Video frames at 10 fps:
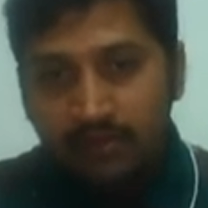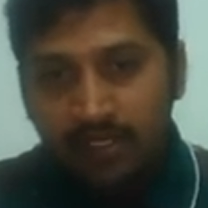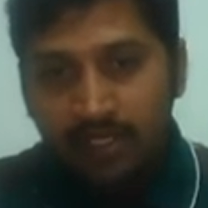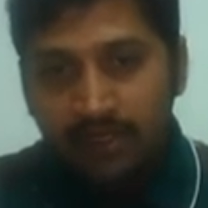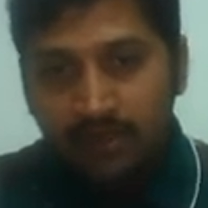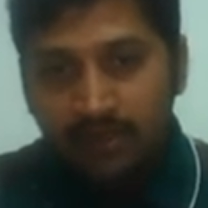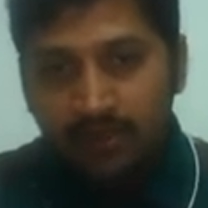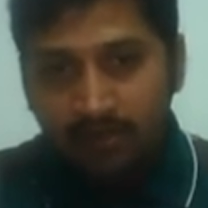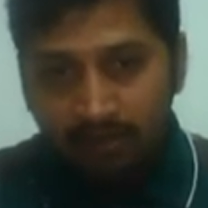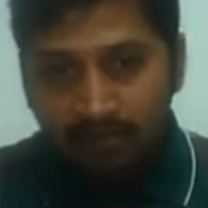then
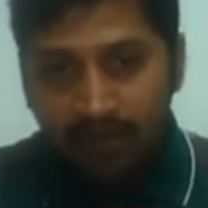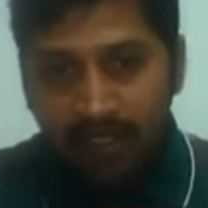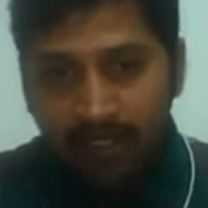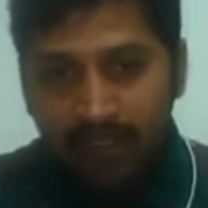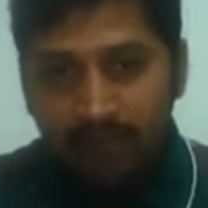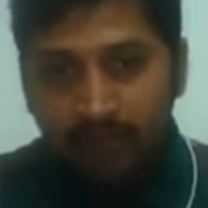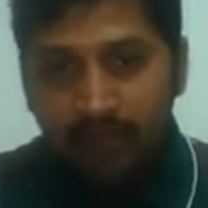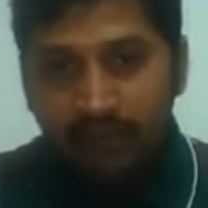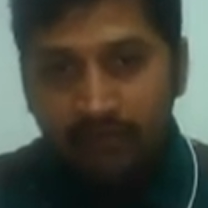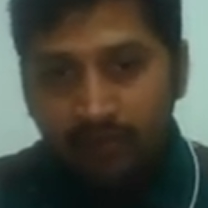black can come to
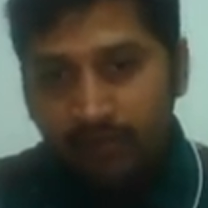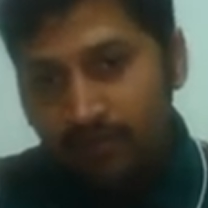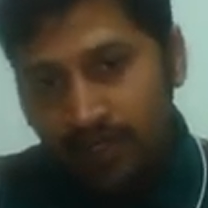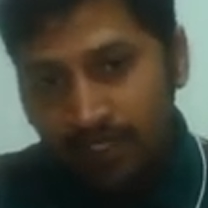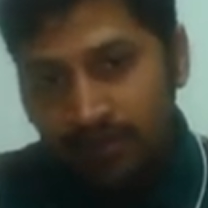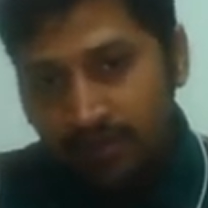d4, right?